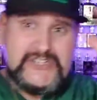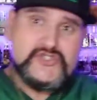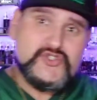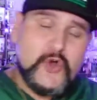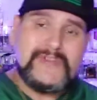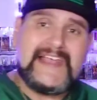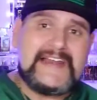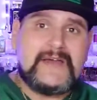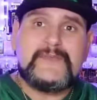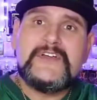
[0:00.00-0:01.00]
No let
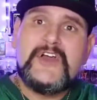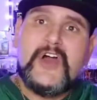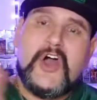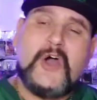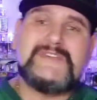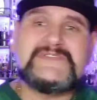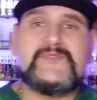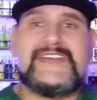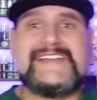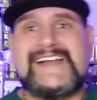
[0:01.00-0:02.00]
up. Always
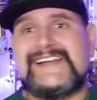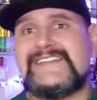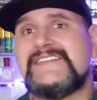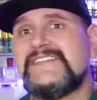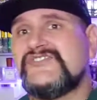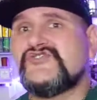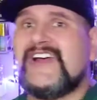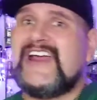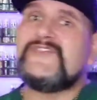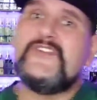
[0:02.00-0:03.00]
bring it.
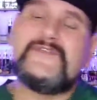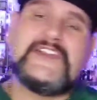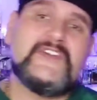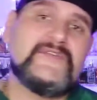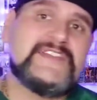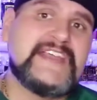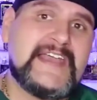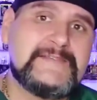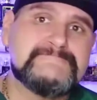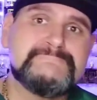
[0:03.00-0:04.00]
Try to do a video every
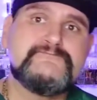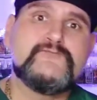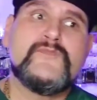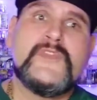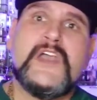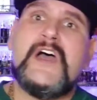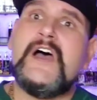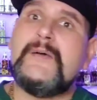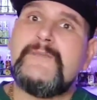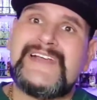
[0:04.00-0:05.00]
day.
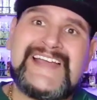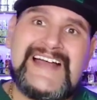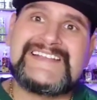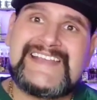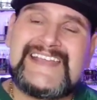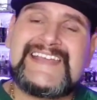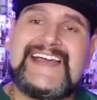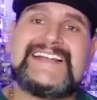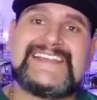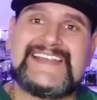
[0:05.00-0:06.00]
Um, content,
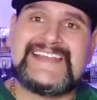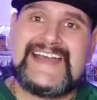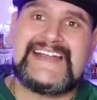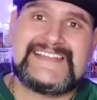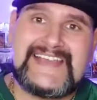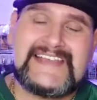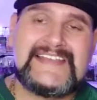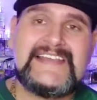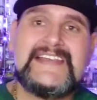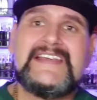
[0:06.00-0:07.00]
content, content.
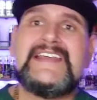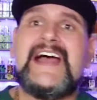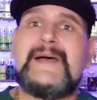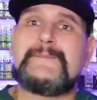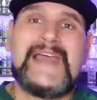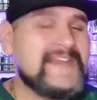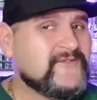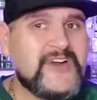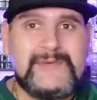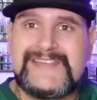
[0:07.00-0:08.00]
I pay
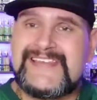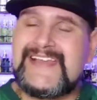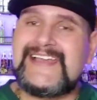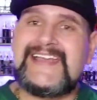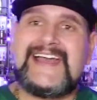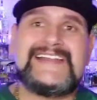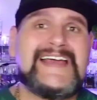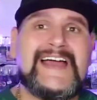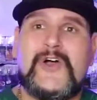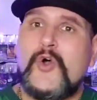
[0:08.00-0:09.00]
for everything I got.
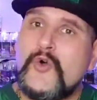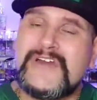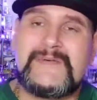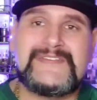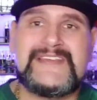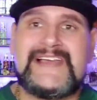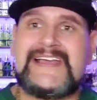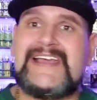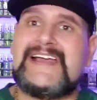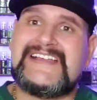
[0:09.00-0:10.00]
I own everything I
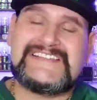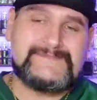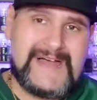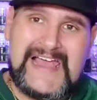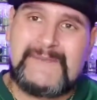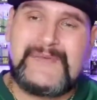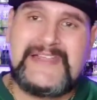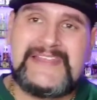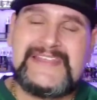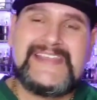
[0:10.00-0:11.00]
got. It's my
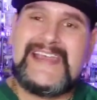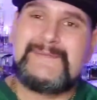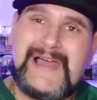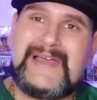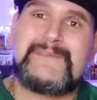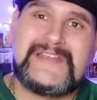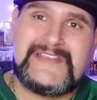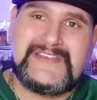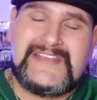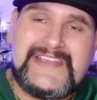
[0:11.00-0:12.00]
opinion, and my
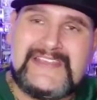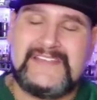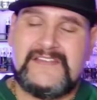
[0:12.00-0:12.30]
opinion in.